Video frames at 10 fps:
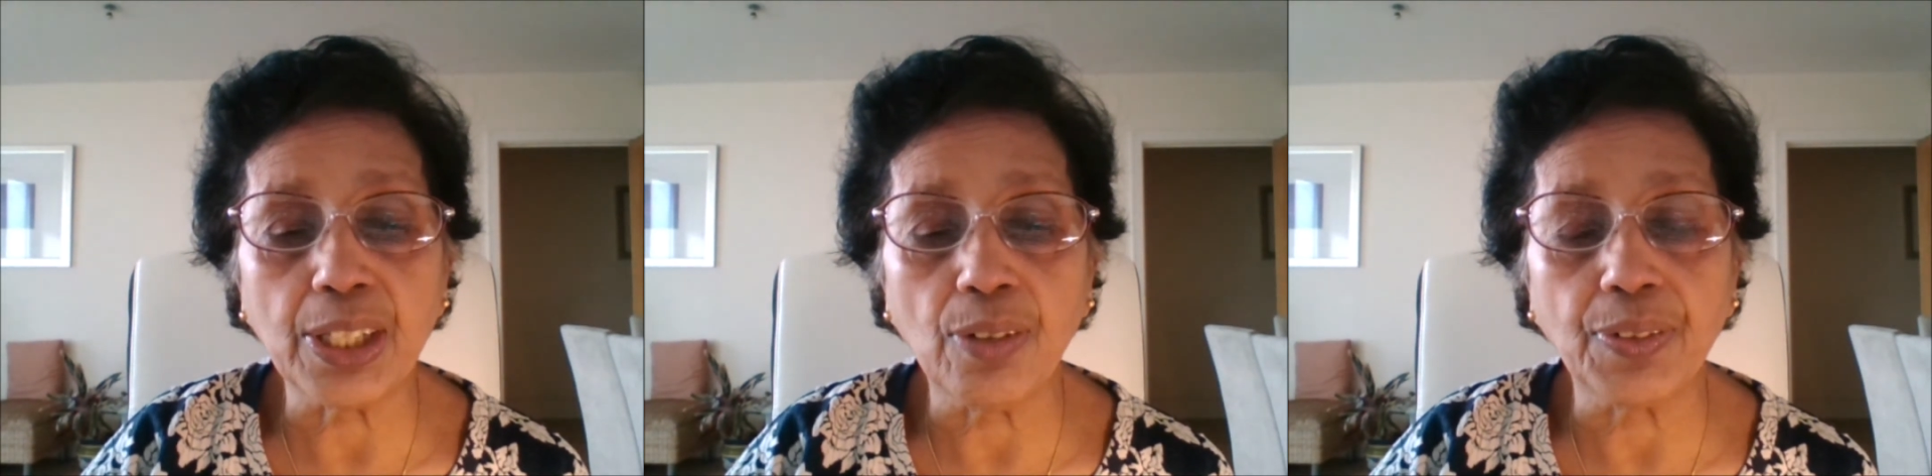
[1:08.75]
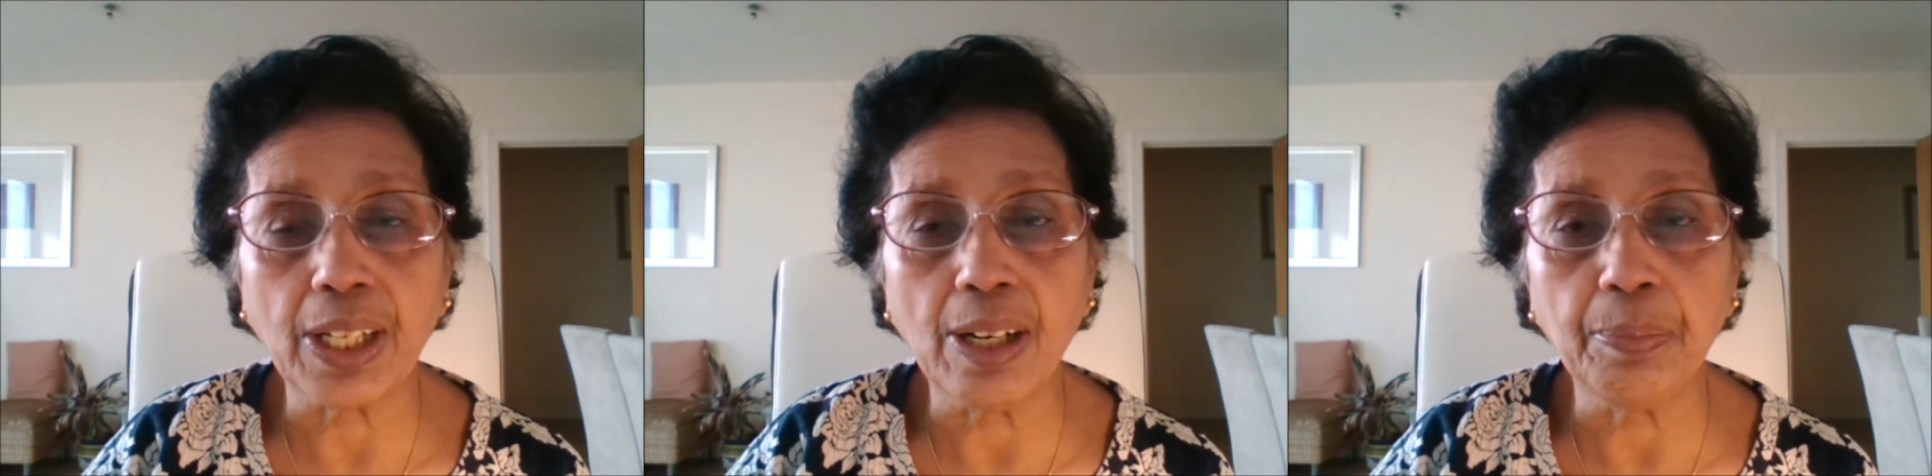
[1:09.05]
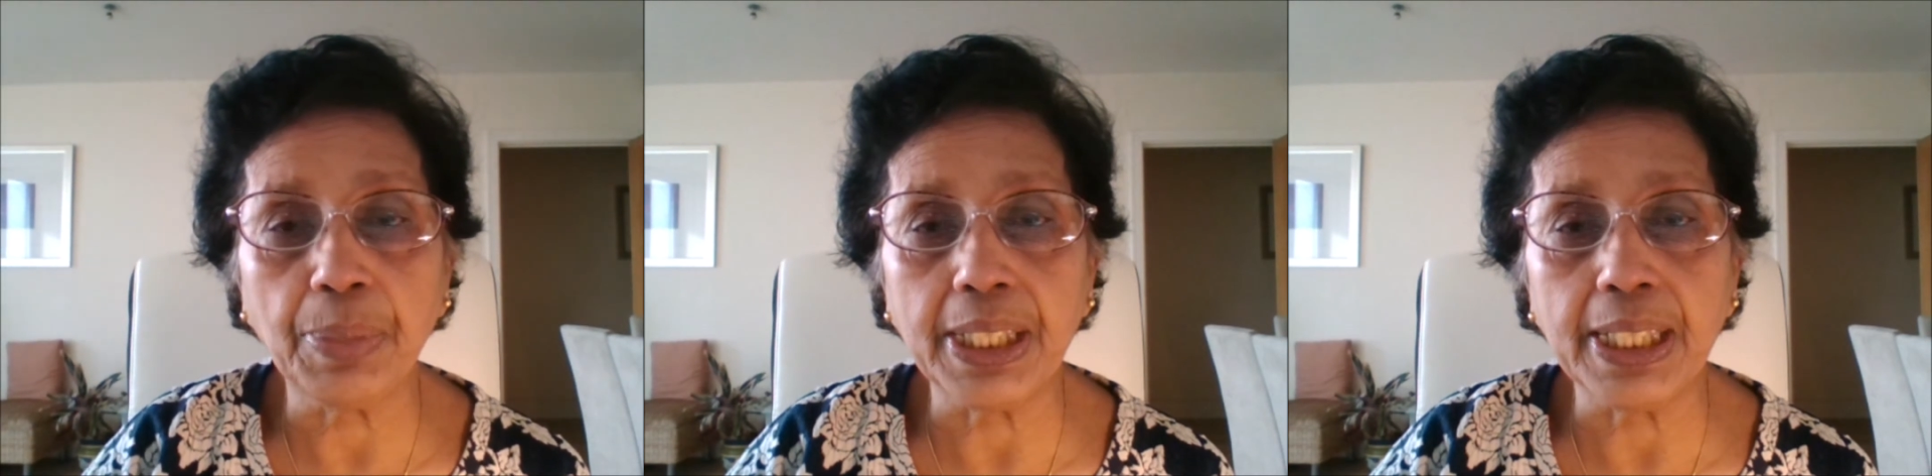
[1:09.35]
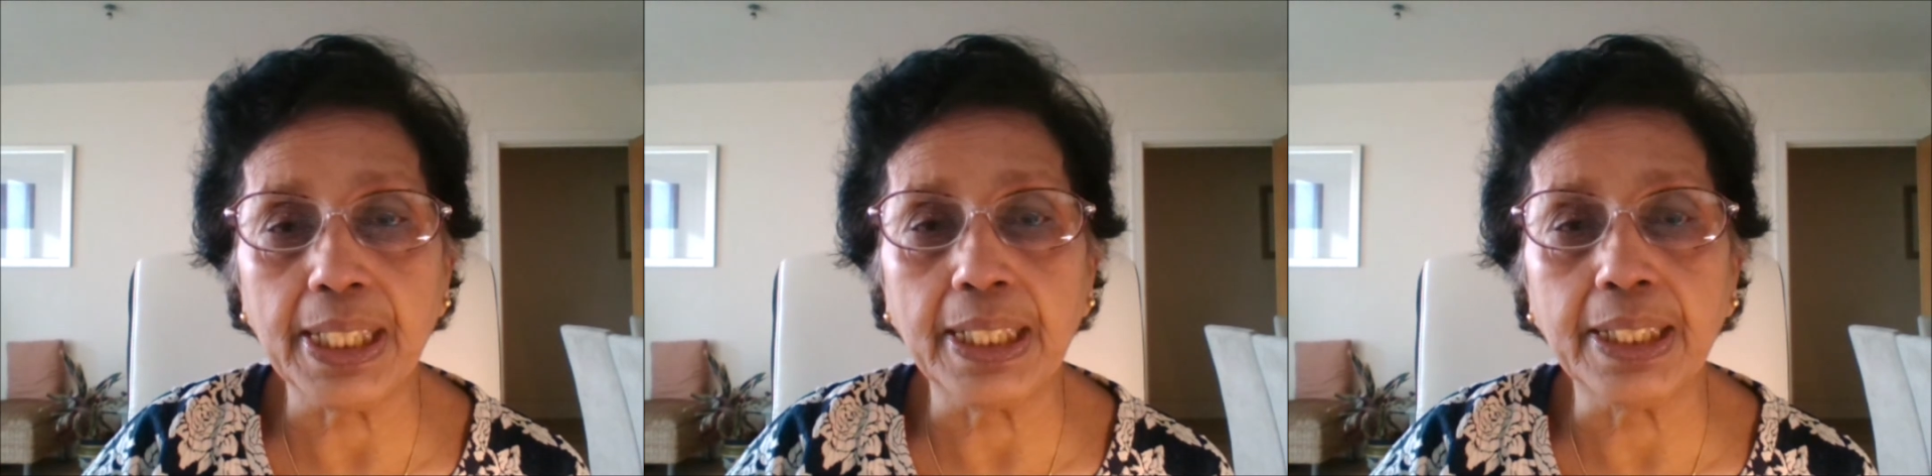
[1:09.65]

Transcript: of the company in